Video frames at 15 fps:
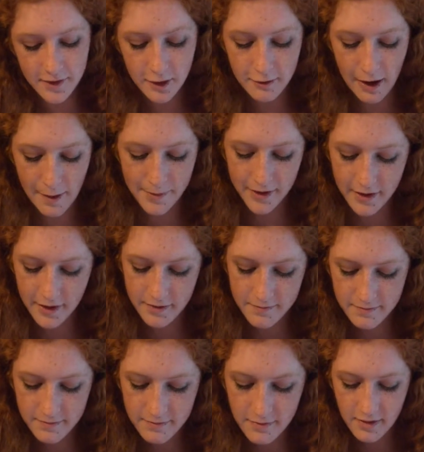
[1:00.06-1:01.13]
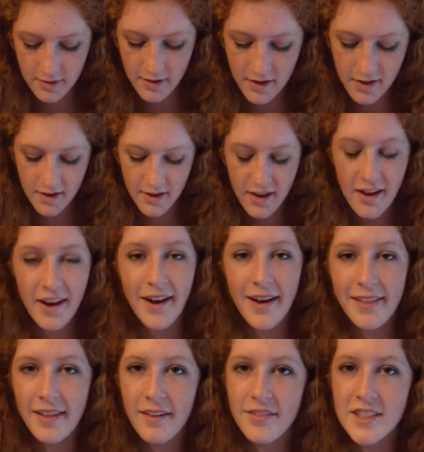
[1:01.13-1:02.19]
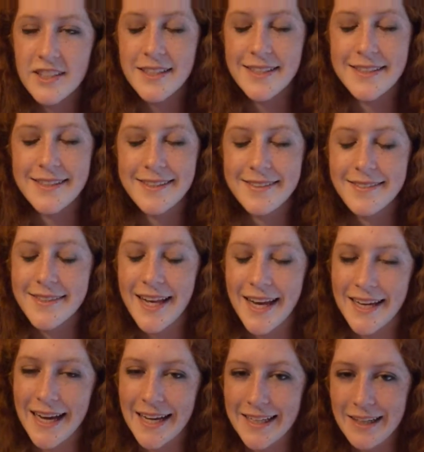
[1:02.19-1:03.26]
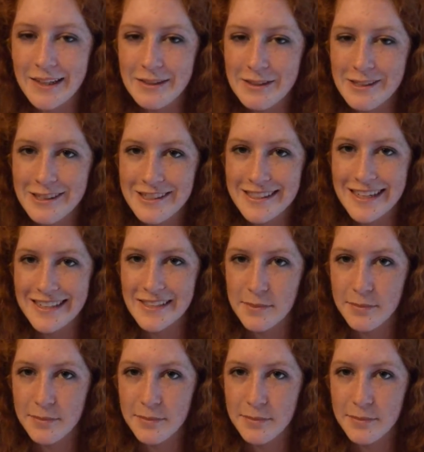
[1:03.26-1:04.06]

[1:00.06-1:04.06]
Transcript: Arabica. I love this because I kind of also use it as